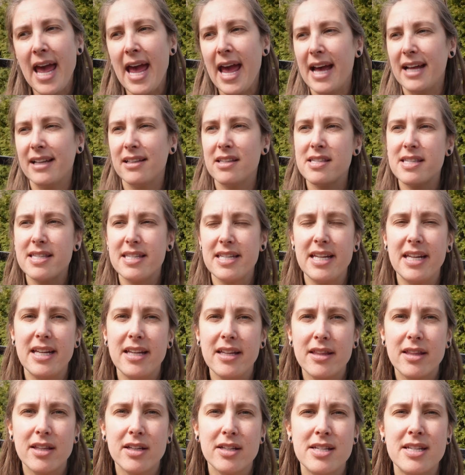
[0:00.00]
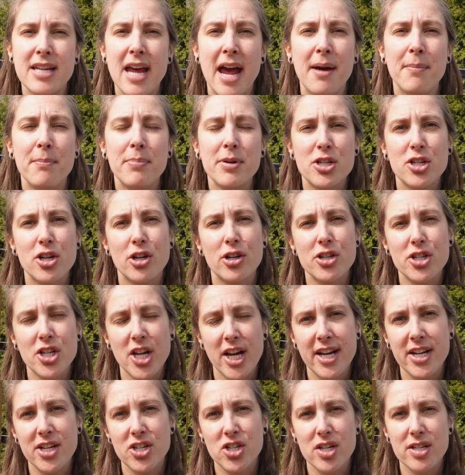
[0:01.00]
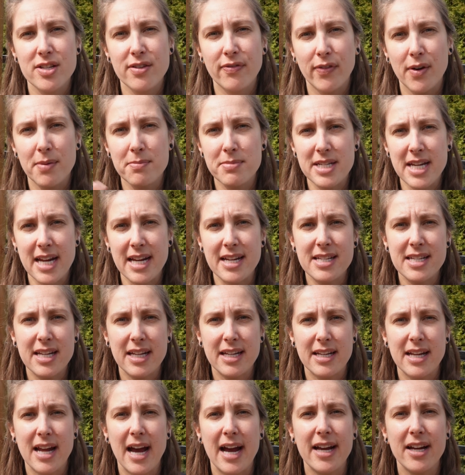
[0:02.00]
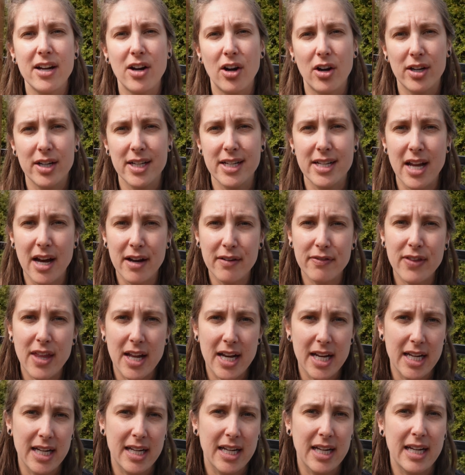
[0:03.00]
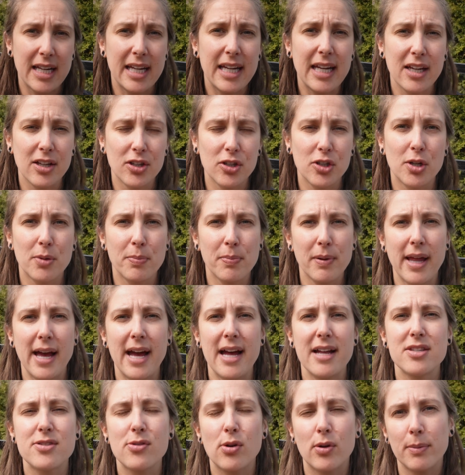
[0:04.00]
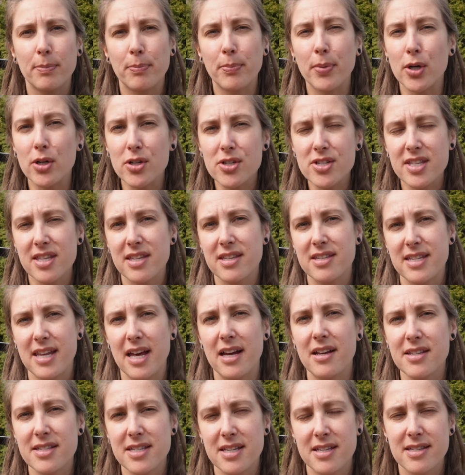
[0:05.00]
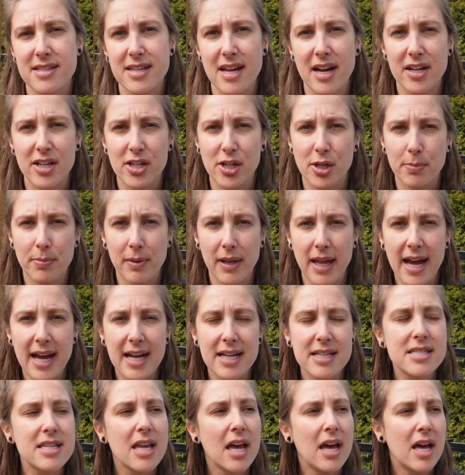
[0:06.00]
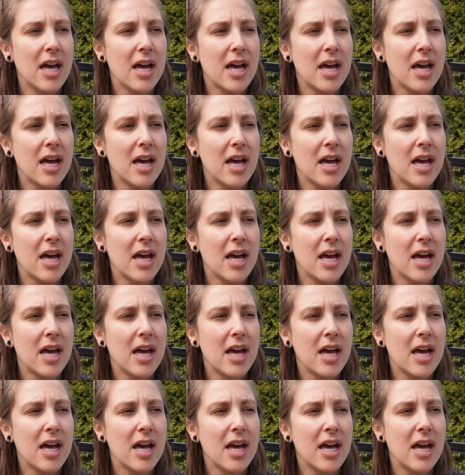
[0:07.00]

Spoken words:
and C, the temperature changes from day to night are enough that it could kill your plants or burst the cells inside of your plants.